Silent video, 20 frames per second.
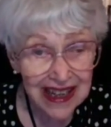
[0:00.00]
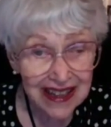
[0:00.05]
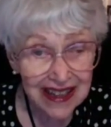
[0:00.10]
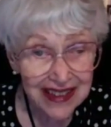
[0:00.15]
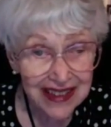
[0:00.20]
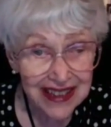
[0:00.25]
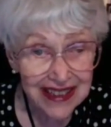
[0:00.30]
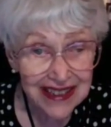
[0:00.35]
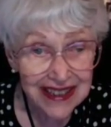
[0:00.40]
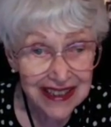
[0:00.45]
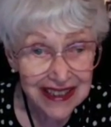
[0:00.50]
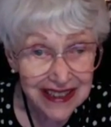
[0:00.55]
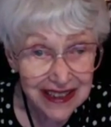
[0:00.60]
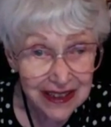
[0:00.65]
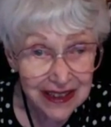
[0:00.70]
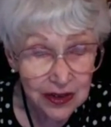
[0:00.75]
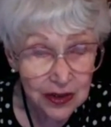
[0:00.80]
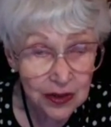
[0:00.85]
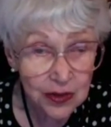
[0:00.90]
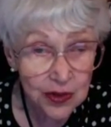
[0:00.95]
They
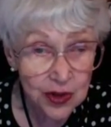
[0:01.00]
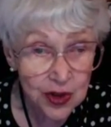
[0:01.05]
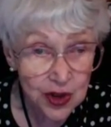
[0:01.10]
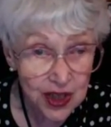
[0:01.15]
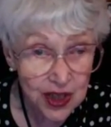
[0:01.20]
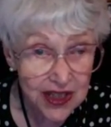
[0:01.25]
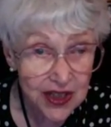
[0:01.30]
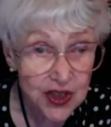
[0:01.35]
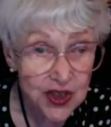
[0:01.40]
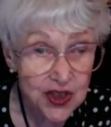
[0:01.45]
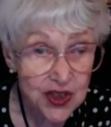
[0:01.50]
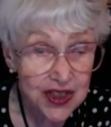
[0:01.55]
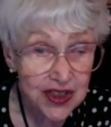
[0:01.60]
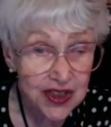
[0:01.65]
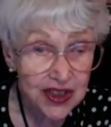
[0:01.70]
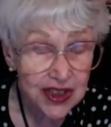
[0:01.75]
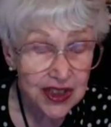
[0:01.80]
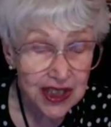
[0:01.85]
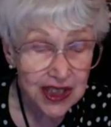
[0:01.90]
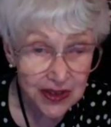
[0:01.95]
need to change their
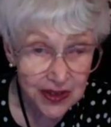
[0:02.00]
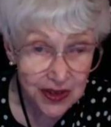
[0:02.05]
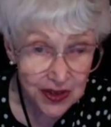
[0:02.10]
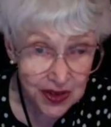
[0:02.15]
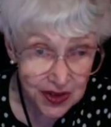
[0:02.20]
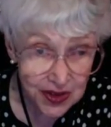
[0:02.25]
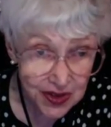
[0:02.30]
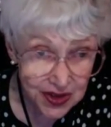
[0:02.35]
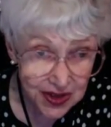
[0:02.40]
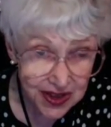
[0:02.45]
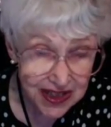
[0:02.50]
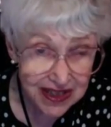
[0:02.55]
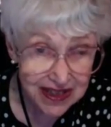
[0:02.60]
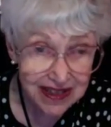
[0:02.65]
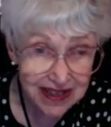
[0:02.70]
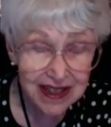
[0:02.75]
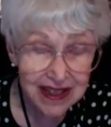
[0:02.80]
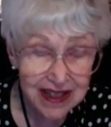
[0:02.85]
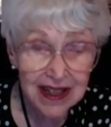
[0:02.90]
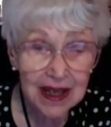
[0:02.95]
consciousness,